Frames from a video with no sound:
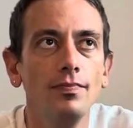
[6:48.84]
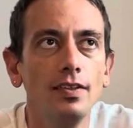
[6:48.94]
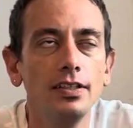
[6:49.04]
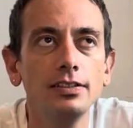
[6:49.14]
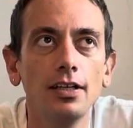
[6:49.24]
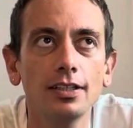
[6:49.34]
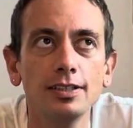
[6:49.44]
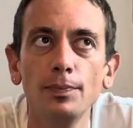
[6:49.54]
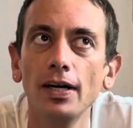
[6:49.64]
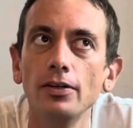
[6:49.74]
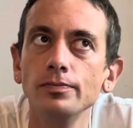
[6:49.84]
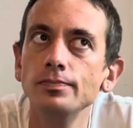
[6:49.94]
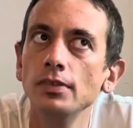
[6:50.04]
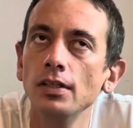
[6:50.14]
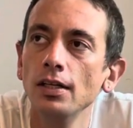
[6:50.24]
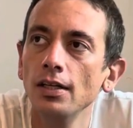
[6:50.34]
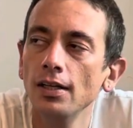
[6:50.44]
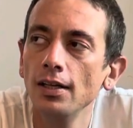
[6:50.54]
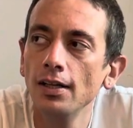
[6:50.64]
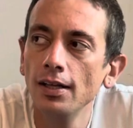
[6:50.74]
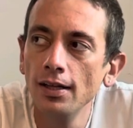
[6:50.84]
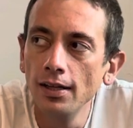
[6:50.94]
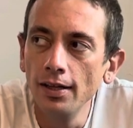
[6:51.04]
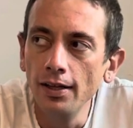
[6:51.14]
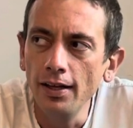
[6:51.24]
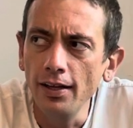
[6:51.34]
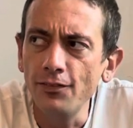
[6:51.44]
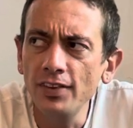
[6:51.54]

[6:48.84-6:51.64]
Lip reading: that talks about if